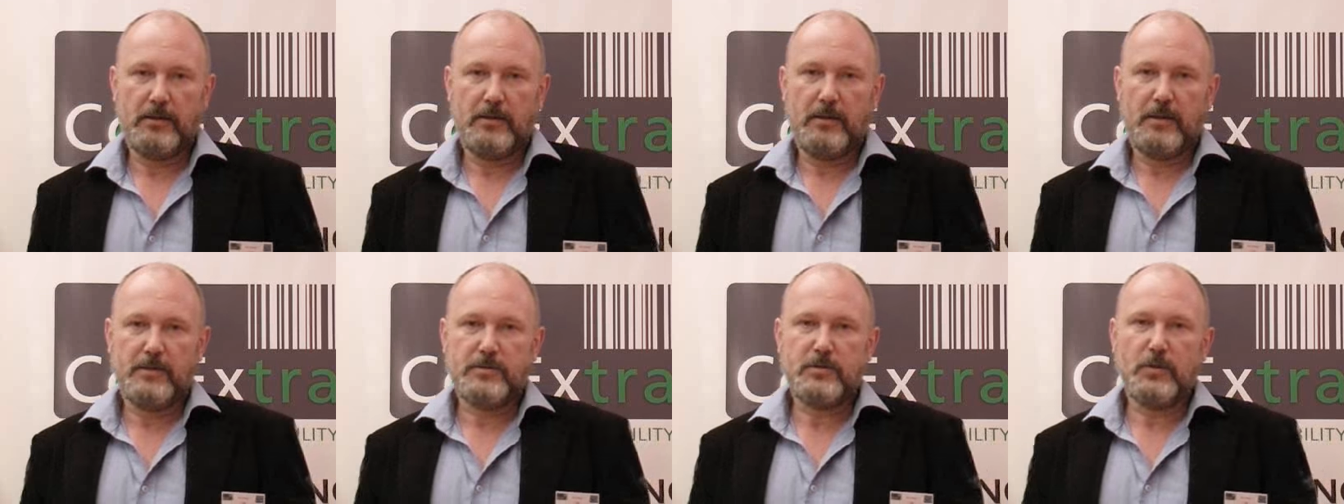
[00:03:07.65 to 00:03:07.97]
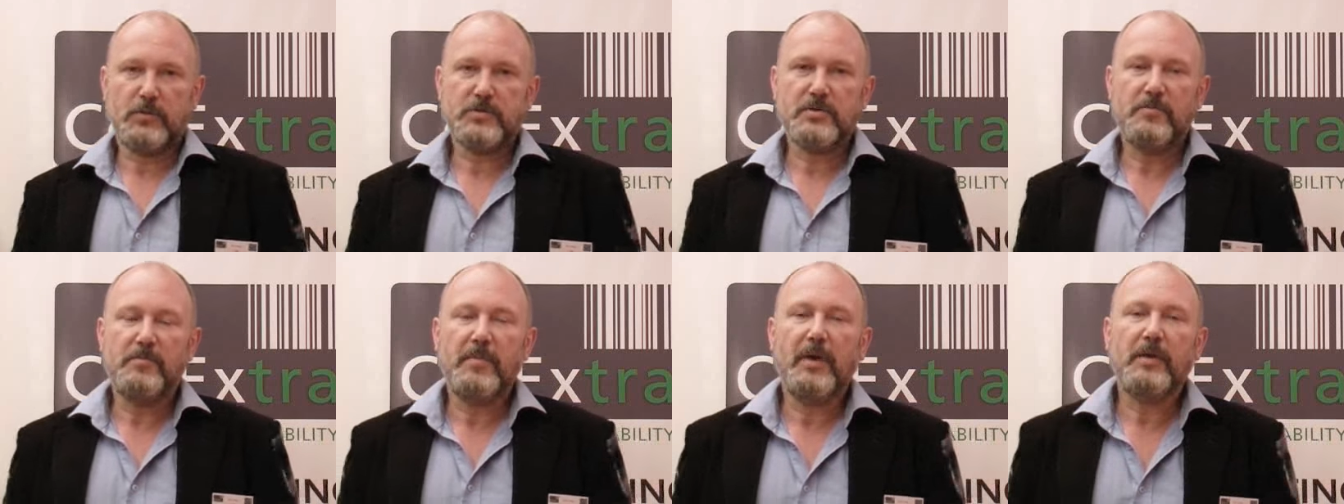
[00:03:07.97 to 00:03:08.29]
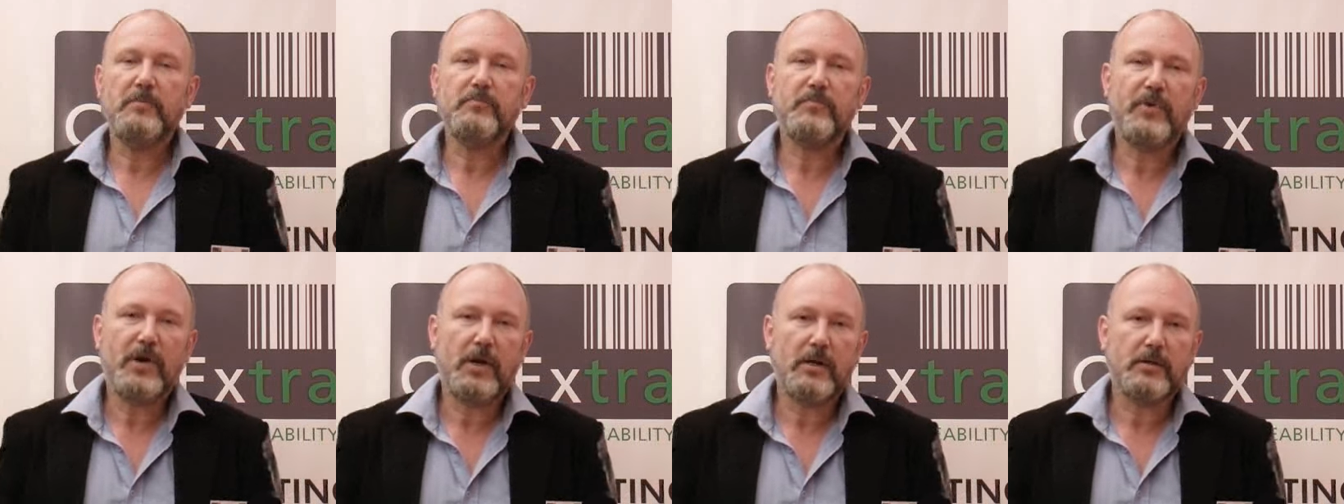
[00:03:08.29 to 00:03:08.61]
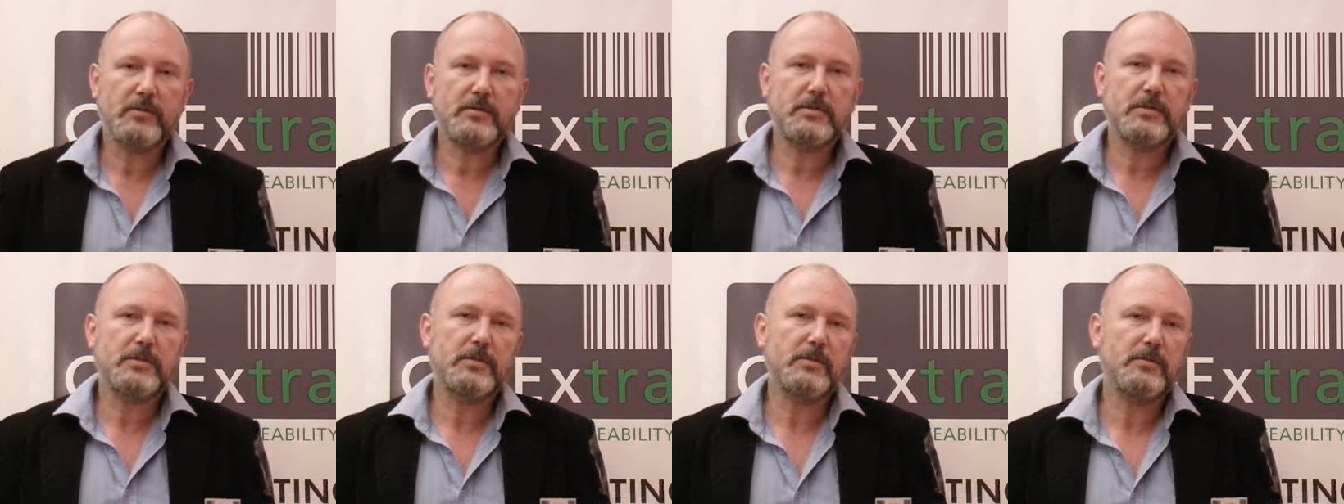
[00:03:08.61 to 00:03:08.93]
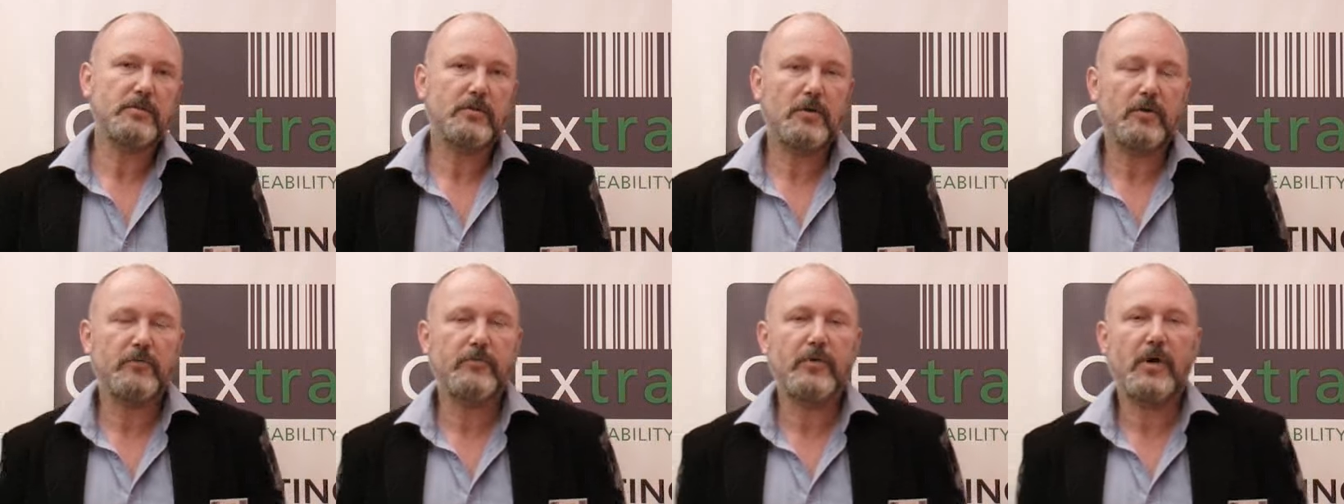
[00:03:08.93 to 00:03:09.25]
So the main part
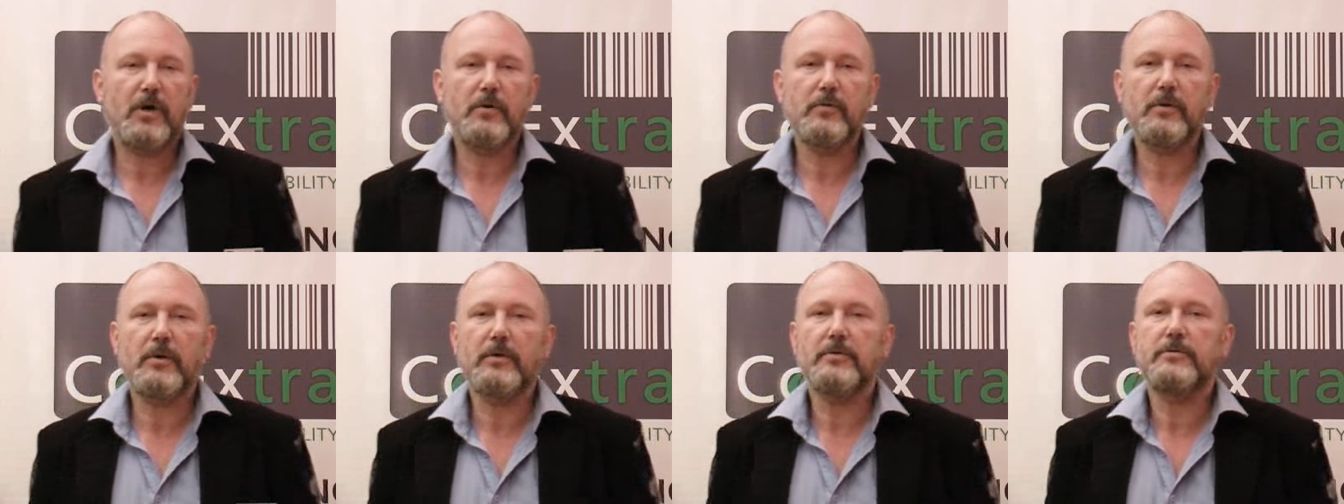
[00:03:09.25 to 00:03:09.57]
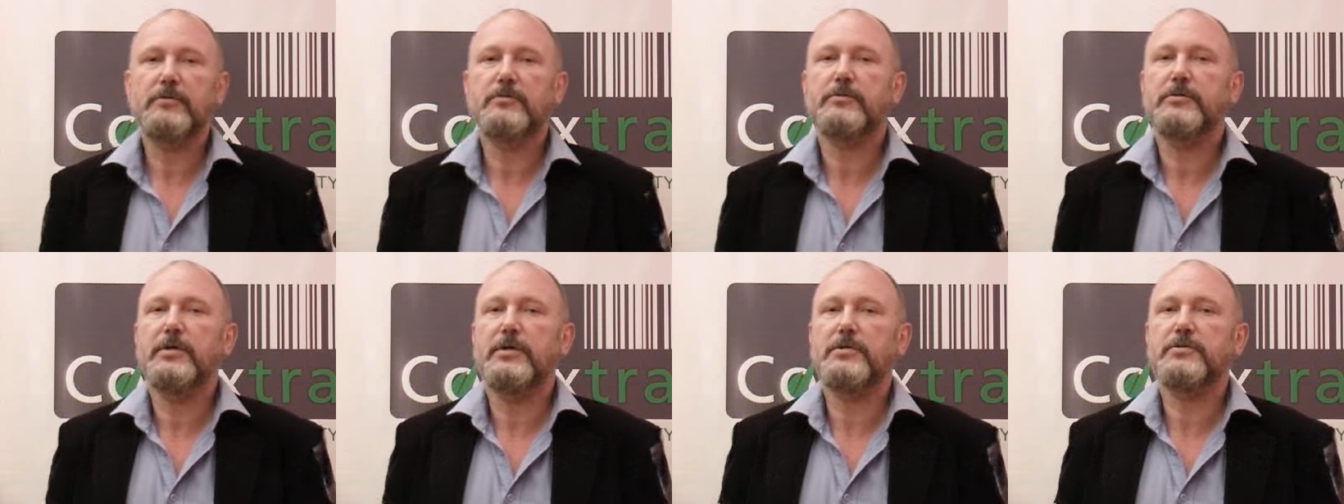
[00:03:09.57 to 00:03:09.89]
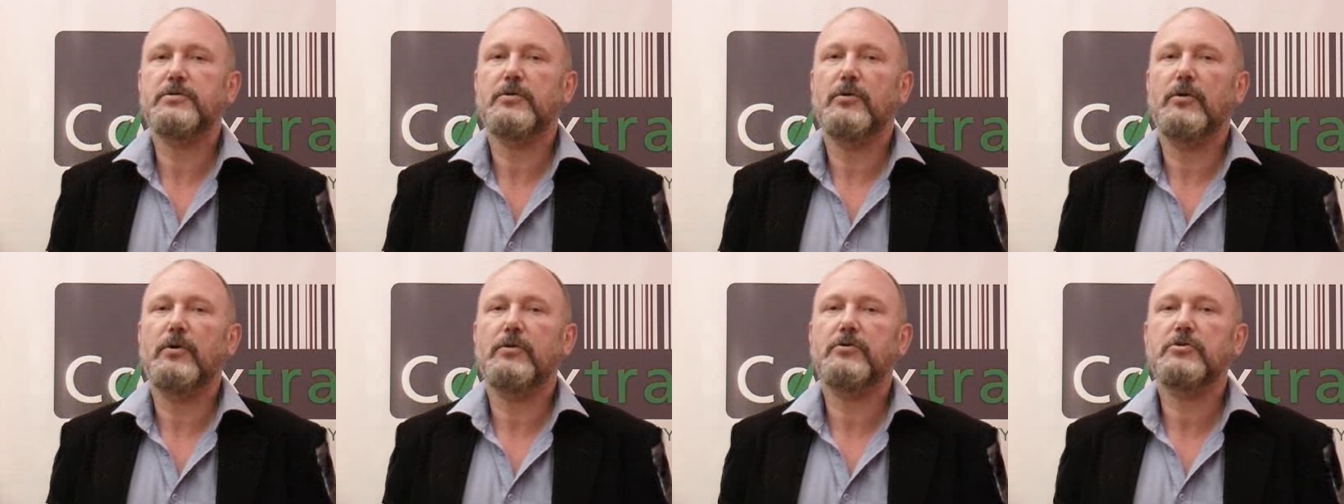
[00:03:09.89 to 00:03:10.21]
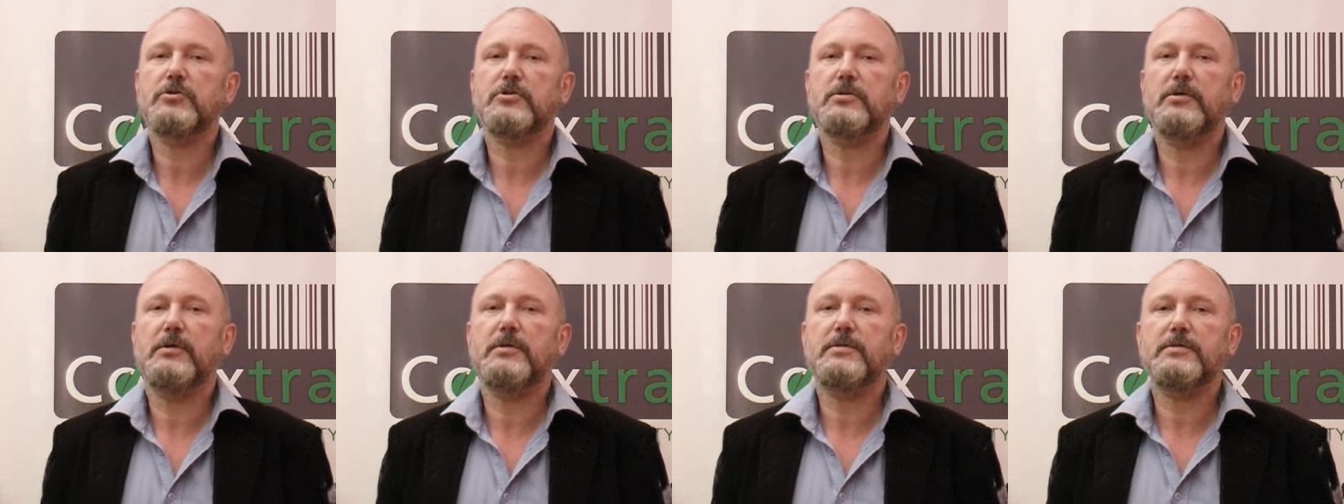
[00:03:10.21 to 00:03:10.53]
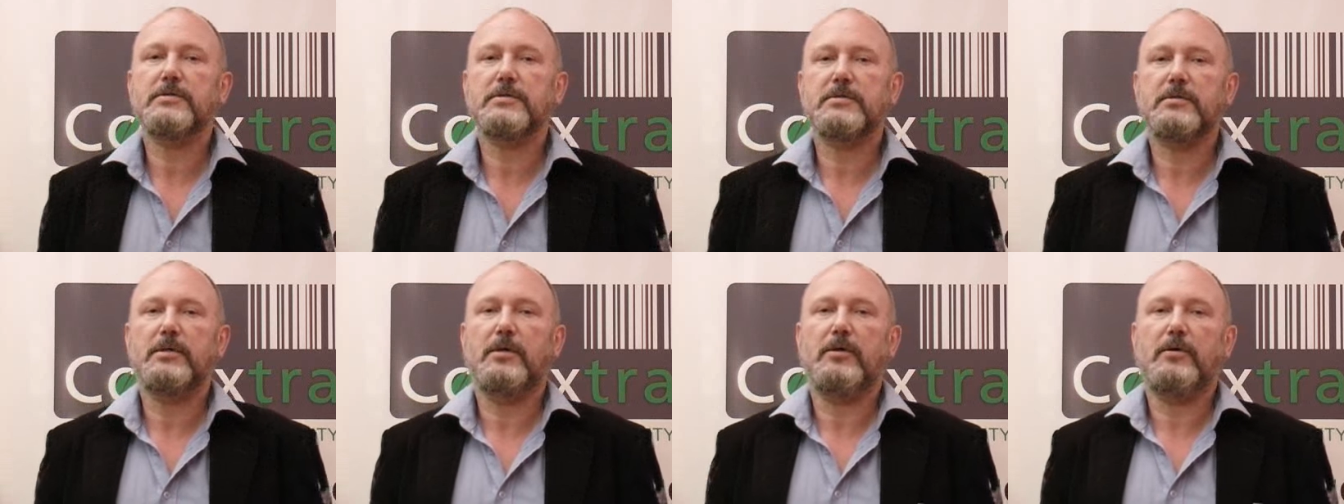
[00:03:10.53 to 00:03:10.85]
of our research
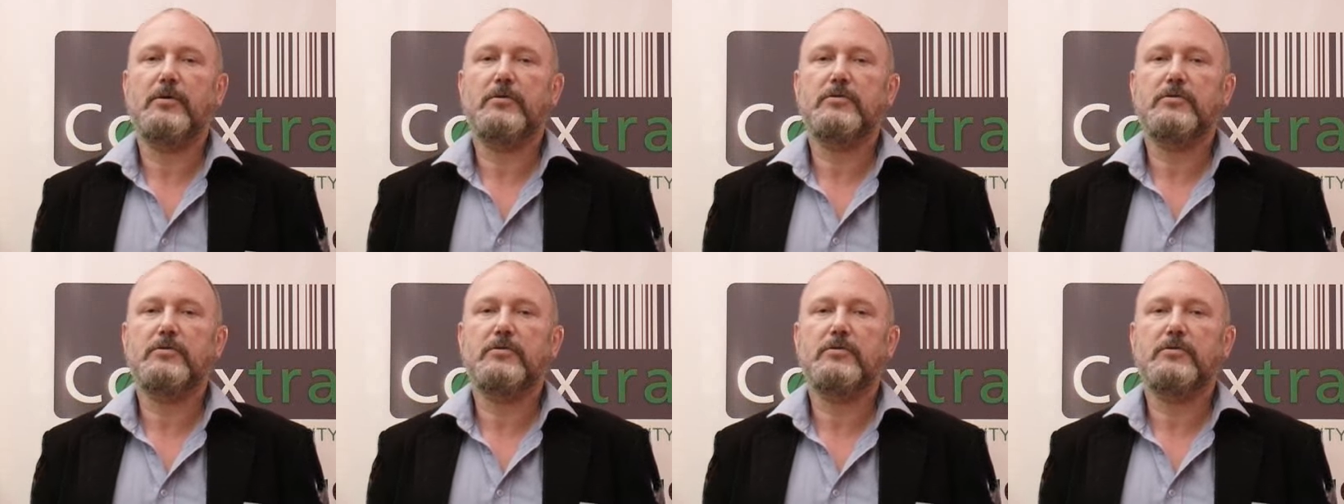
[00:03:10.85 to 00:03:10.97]
is